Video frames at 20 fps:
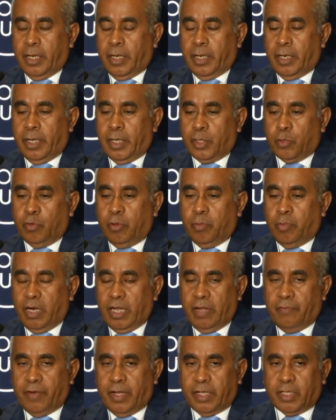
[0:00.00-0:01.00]
that we
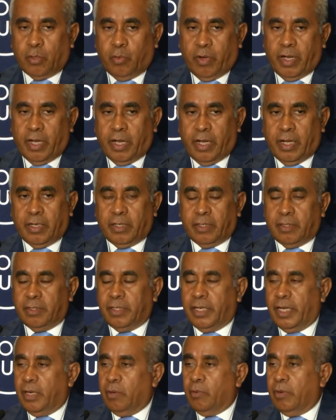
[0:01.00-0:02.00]
believe that were,
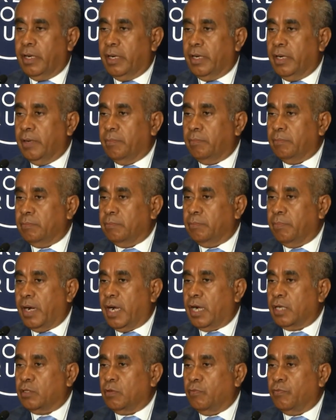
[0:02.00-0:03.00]
they were
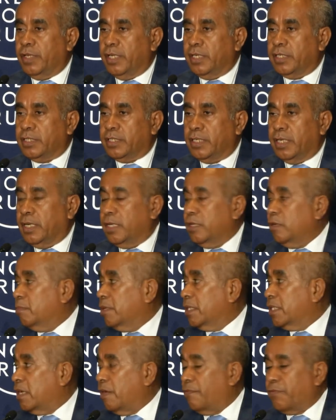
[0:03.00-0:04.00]
part of this
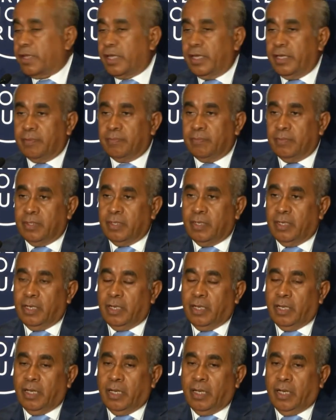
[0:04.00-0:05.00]
human trafficking. Mm
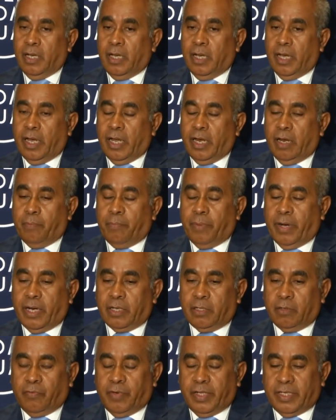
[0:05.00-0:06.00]
and a
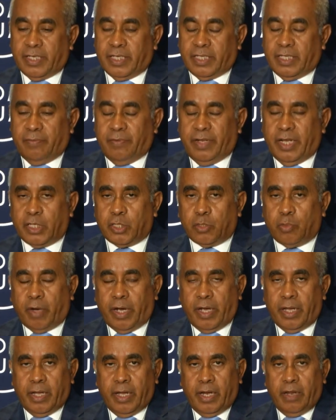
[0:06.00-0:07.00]
part of this activity. That's
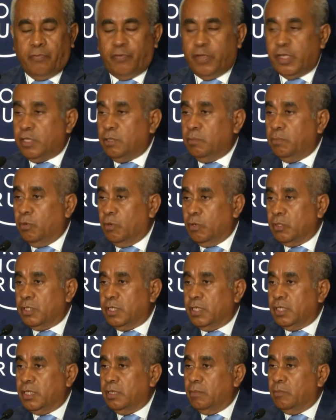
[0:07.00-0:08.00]
why any fishing boats
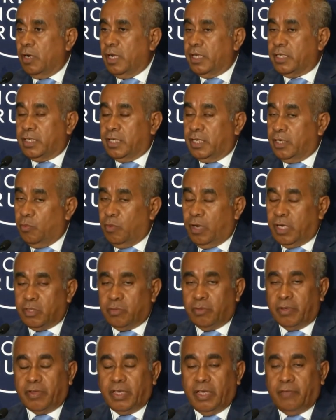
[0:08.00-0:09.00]
in Timor Leste, the ones
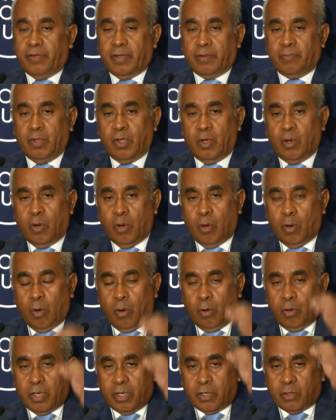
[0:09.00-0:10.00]
we give him,
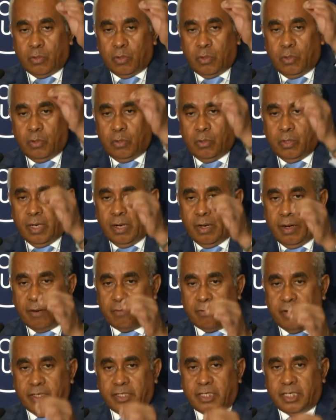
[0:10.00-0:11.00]
all the crew are
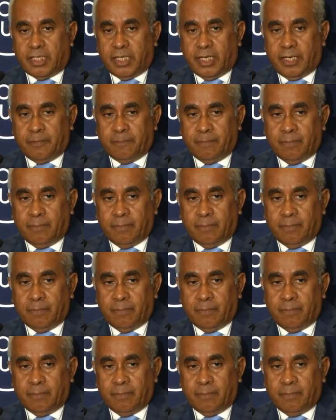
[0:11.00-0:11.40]
registered,